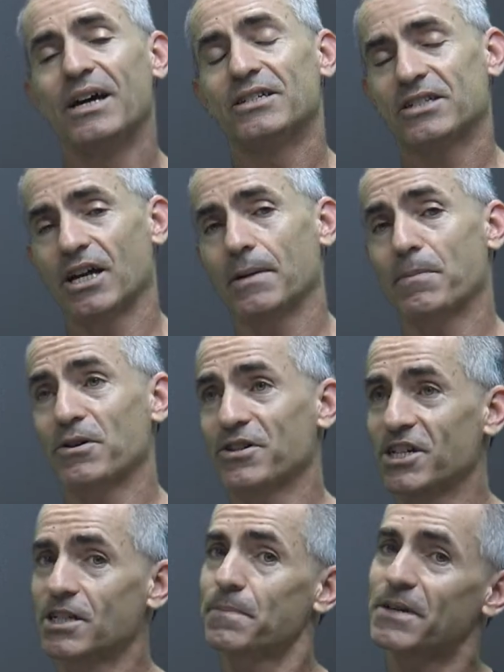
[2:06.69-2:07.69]
Study
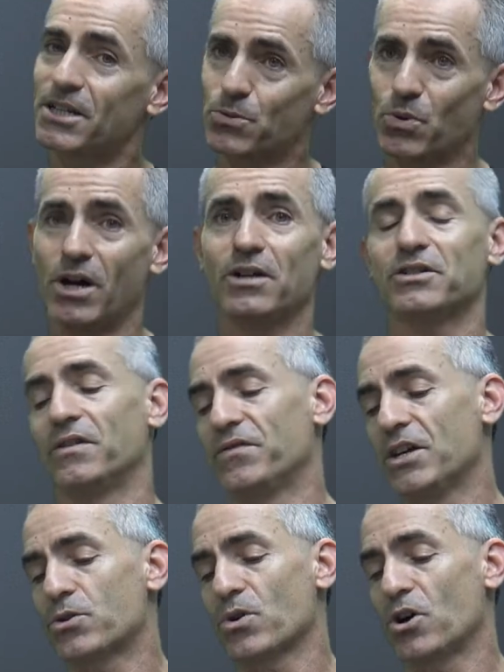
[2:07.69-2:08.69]
participants, well, it's in
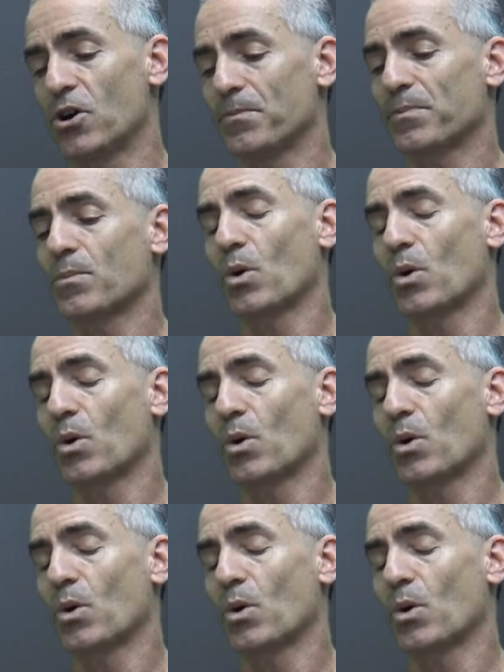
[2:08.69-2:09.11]
vitro